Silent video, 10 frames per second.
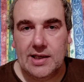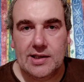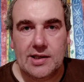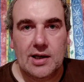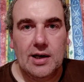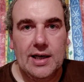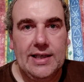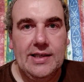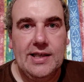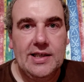It's
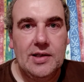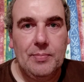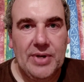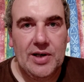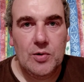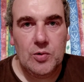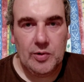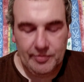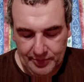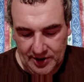easy to build
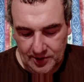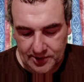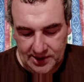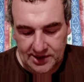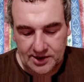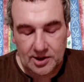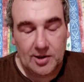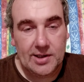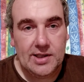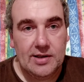with because it's
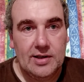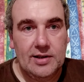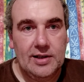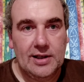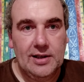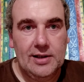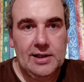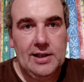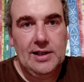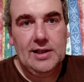nice and
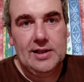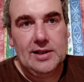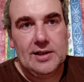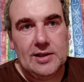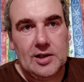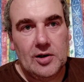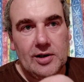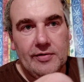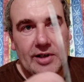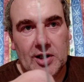
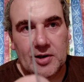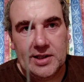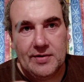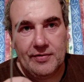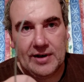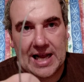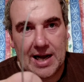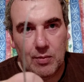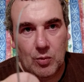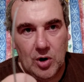kind of a nice
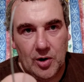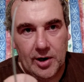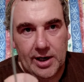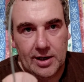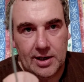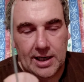flat wire.